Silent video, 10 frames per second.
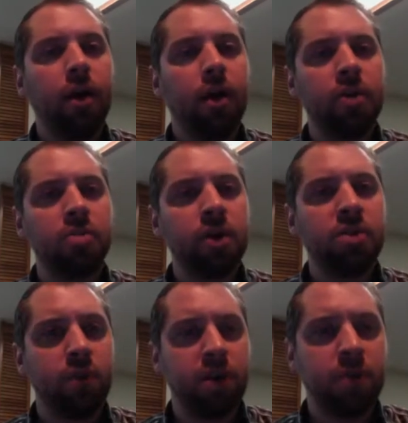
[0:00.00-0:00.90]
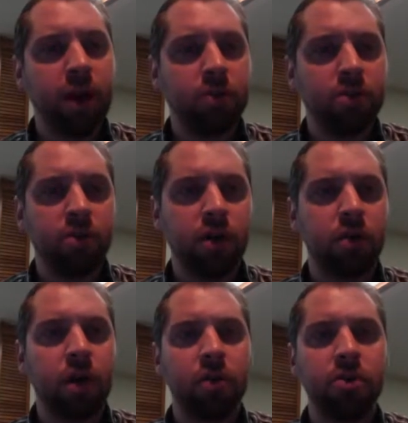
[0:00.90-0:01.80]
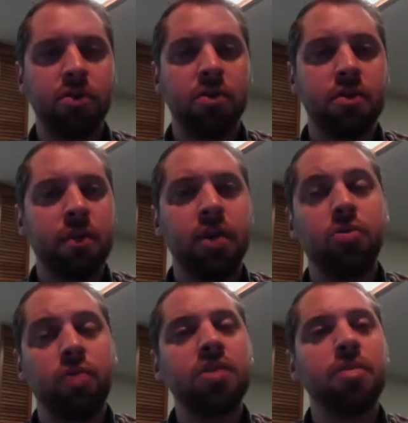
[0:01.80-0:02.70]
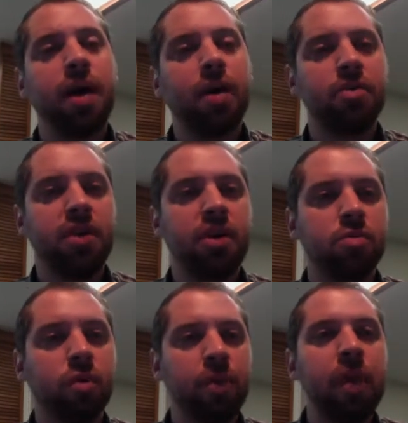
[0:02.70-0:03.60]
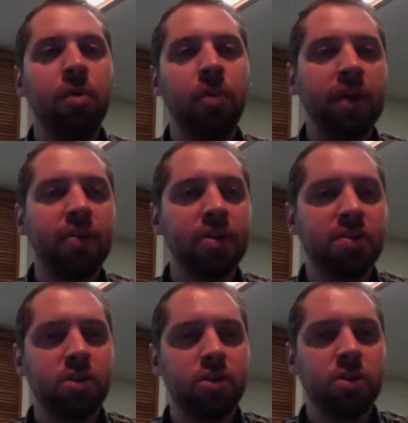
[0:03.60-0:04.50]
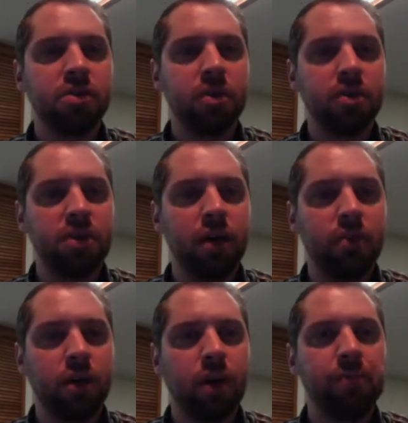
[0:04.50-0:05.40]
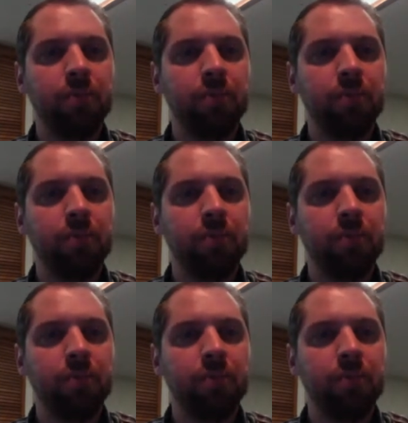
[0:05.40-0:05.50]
Because what is direct democracy? Direct democracy is where people make the decisions themselves, right?